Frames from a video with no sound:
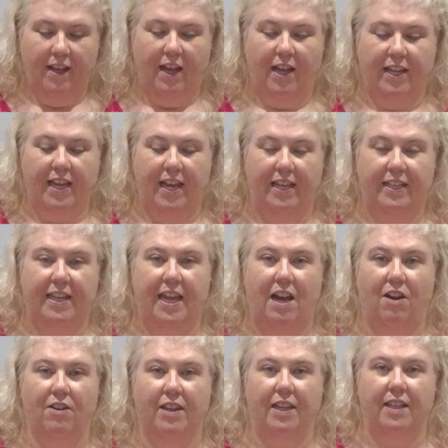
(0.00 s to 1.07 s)
Okay,
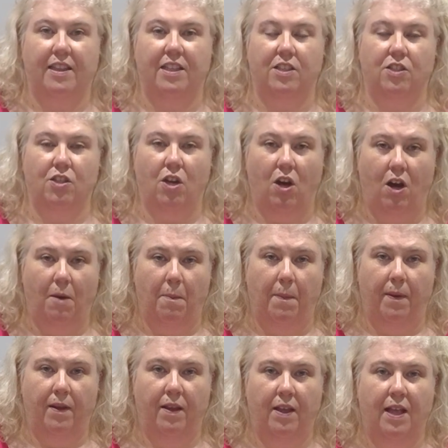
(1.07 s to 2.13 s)
now in the top
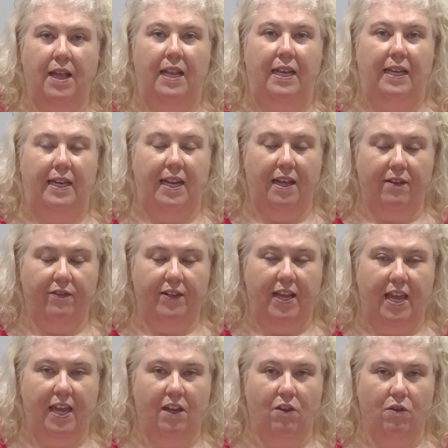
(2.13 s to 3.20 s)

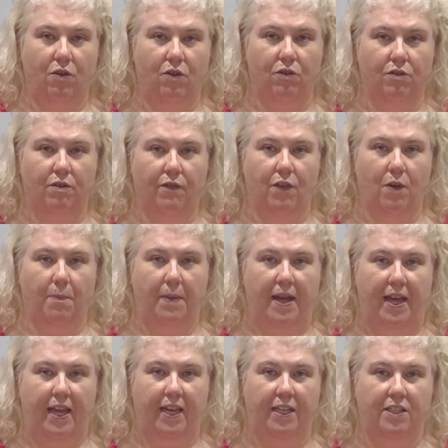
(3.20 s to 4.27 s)
left-hand corner of your
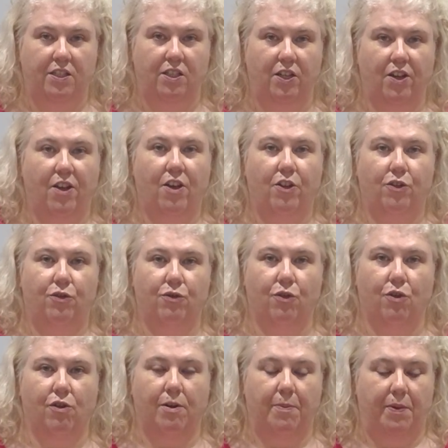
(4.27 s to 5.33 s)
page,
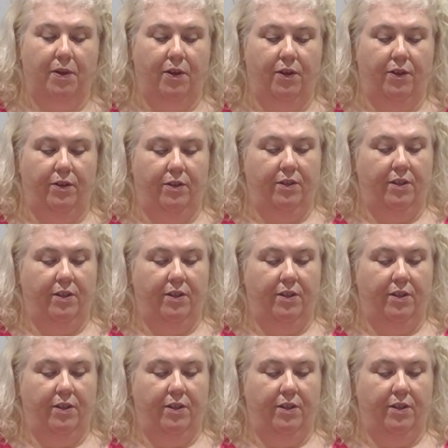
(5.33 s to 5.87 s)
draw a bird.